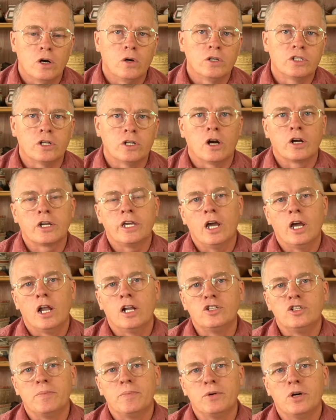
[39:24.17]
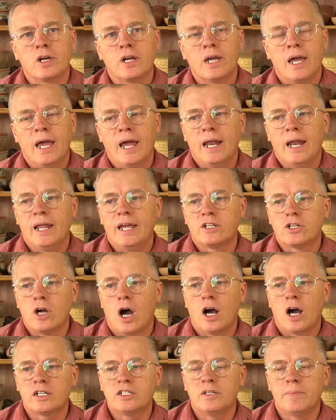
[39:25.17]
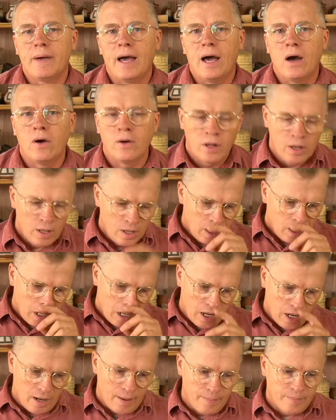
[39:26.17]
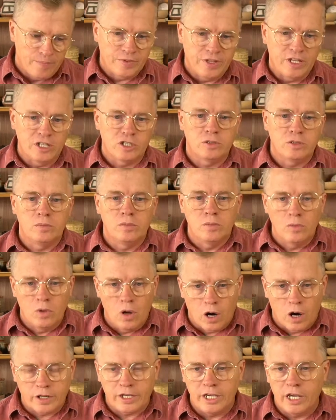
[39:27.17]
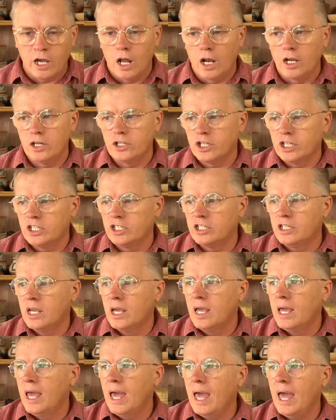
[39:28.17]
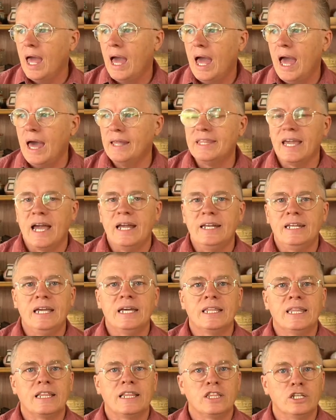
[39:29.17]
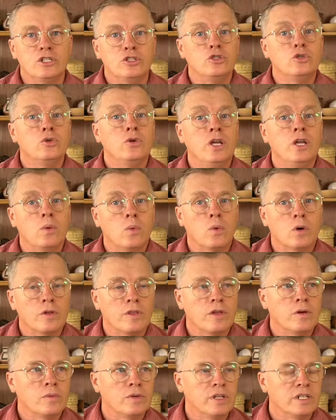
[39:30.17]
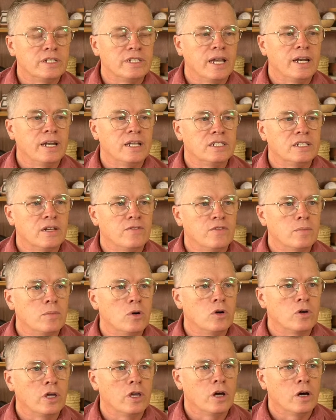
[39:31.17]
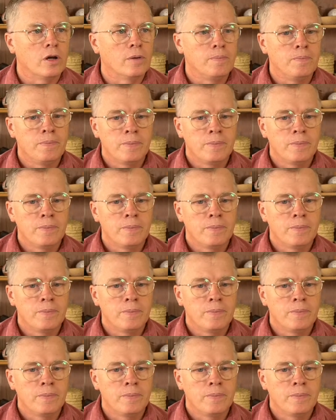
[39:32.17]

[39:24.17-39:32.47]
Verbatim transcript: It's an archaeology book, and it talks about um, this archaeologist had the idea that the Zuni were the descendants of the Mogollon,